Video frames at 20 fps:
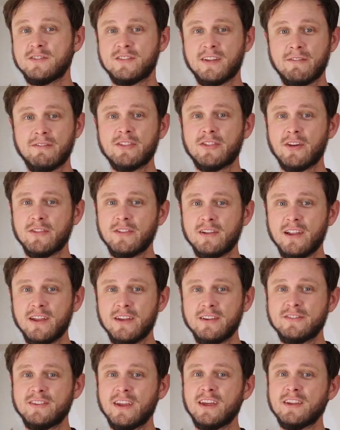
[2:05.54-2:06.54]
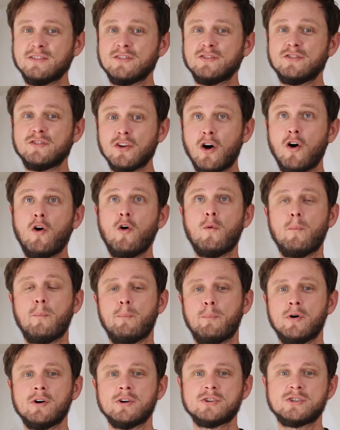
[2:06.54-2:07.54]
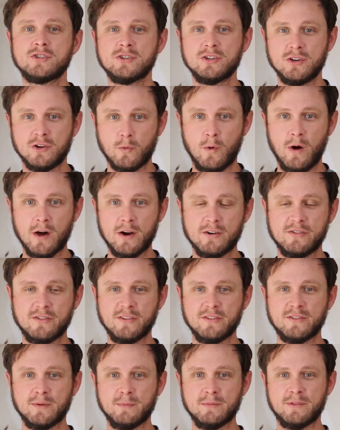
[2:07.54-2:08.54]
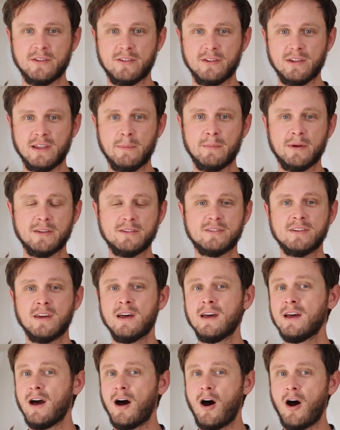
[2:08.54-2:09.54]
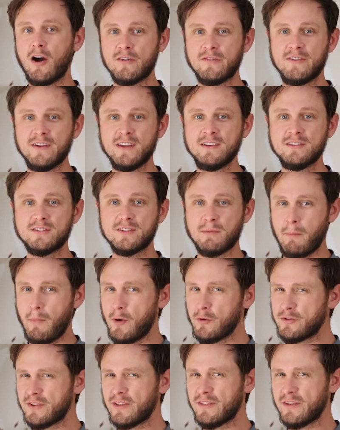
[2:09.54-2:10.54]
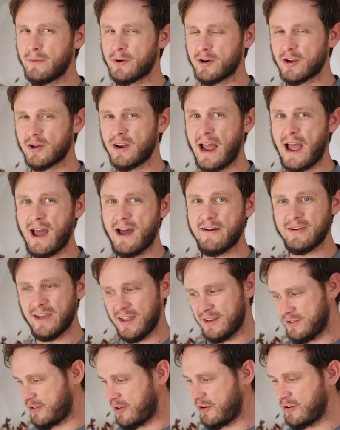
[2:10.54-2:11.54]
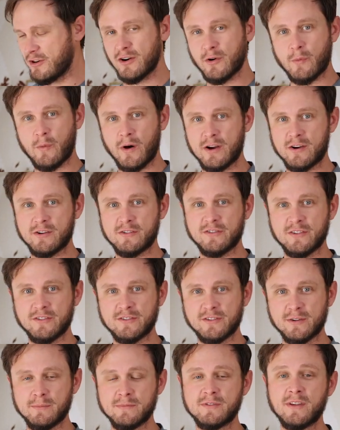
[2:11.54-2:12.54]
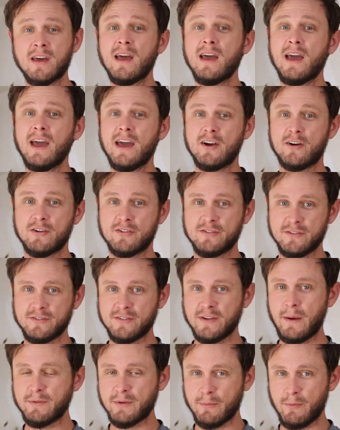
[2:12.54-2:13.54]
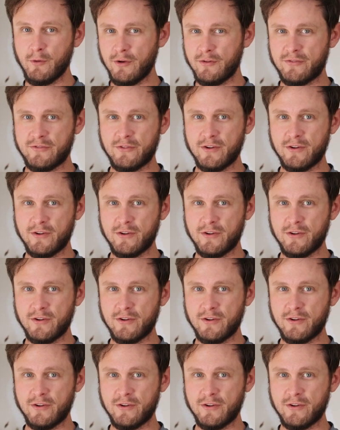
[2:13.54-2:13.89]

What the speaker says: 7th on the list is don't push your water system to the limits. RVs, most of them are gonna have interior water systems and are susceptible to